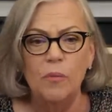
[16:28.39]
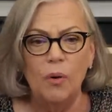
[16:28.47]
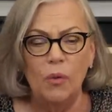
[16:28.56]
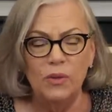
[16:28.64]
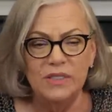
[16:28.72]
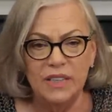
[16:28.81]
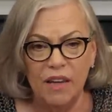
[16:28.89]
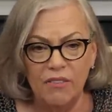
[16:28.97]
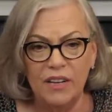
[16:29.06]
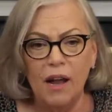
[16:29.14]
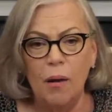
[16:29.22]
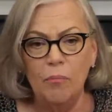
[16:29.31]
but was
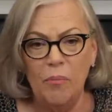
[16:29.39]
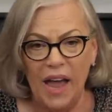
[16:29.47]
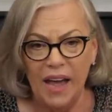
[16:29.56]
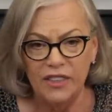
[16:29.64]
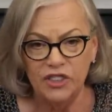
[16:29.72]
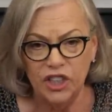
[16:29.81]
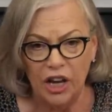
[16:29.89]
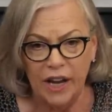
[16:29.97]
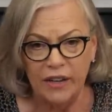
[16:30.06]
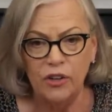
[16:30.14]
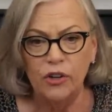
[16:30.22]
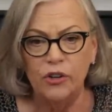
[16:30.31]
given a bank check